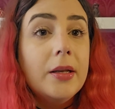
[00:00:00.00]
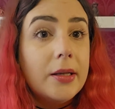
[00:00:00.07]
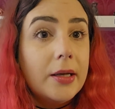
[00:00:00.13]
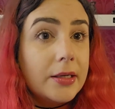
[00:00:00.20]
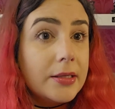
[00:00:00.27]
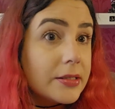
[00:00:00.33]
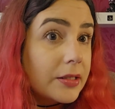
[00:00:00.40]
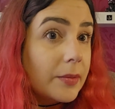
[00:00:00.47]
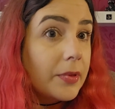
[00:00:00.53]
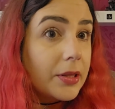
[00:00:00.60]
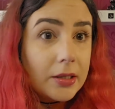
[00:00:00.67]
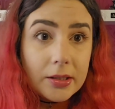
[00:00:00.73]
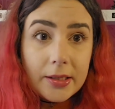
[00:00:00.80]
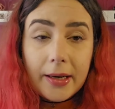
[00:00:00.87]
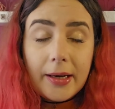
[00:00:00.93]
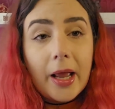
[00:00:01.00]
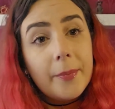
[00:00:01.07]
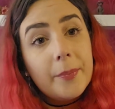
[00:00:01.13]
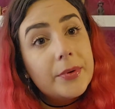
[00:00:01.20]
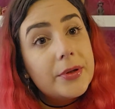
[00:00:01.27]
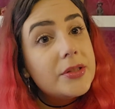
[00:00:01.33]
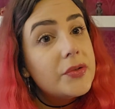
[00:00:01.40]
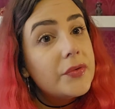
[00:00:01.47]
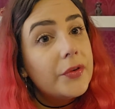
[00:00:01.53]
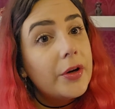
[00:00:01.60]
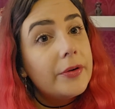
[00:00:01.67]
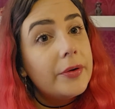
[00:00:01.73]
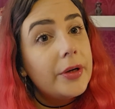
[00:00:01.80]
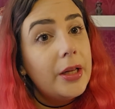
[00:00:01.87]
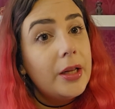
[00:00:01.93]
That is something that happens
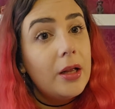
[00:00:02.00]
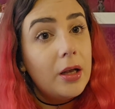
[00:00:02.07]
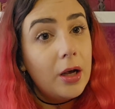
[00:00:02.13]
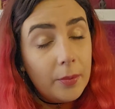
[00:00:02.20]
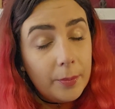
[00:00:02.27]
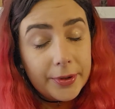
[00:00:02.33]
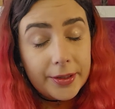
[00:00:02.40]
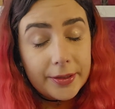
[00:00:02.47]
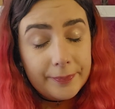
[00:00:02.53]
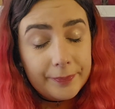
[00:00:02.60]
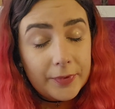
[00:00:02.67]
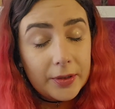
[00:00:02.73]
very common,